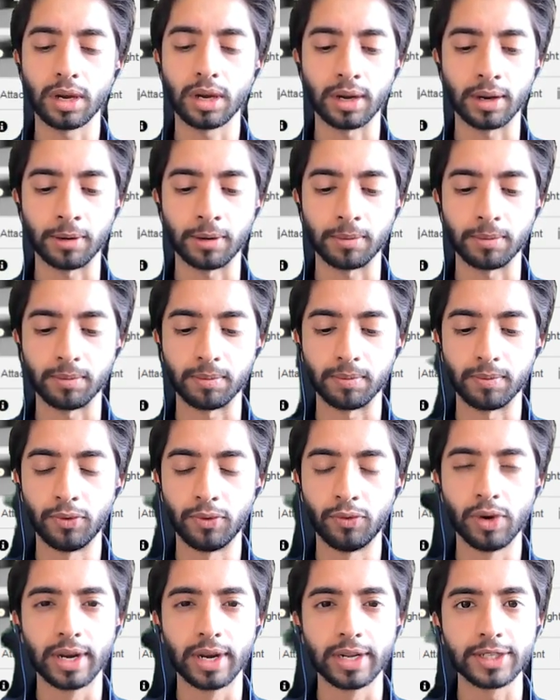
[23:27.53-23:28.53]

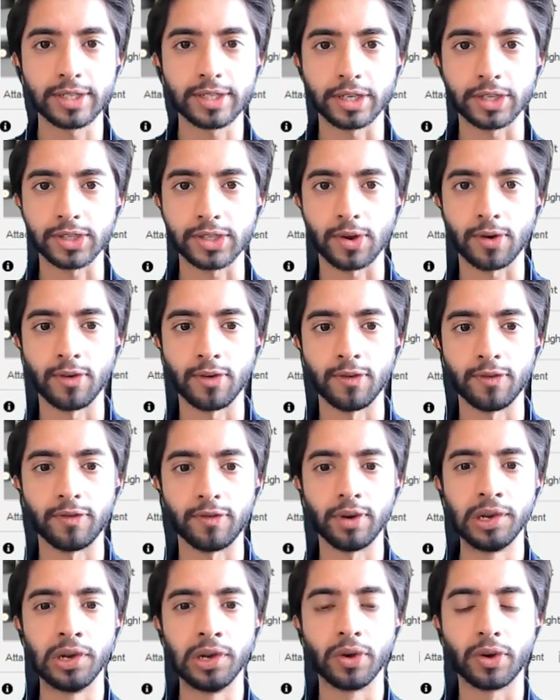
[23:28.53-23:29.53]
realistic sort
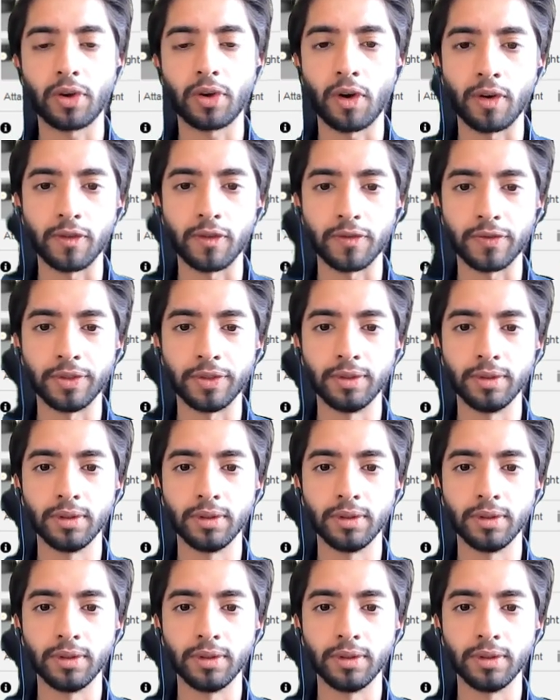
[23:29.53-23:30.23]
of look of